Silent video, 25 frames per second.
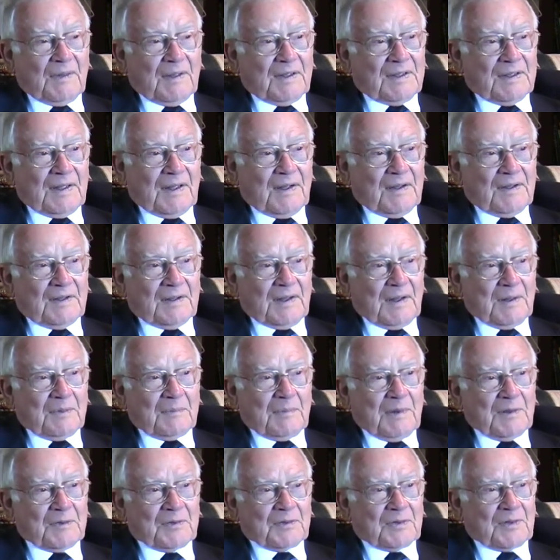and know
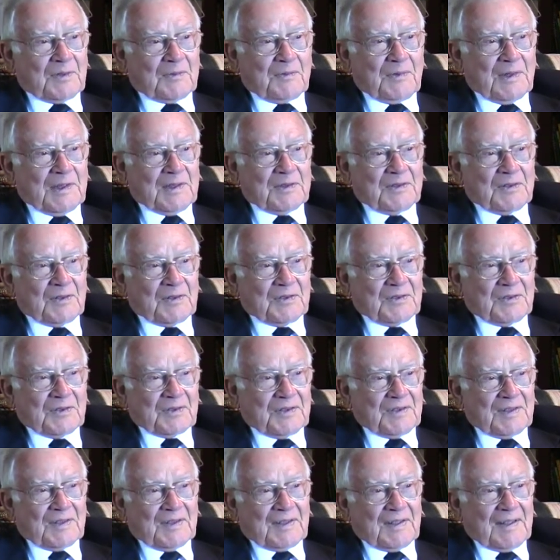most of the villagers,
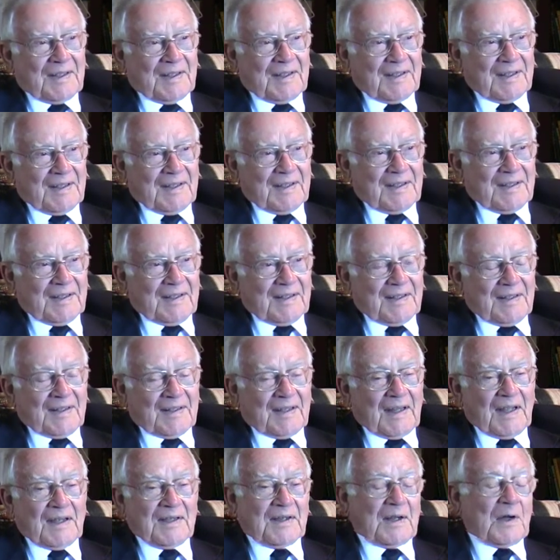and
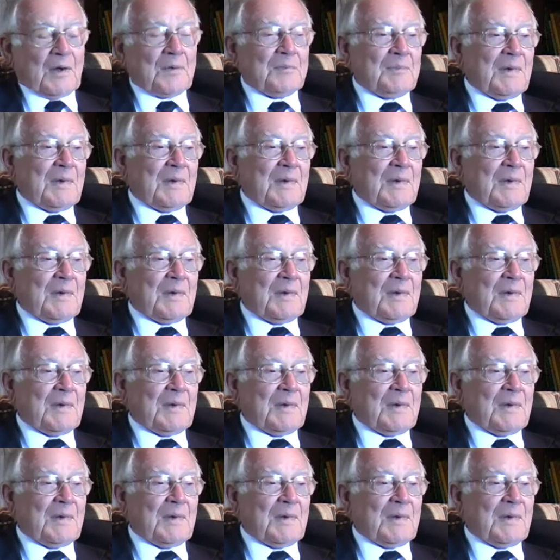they know me.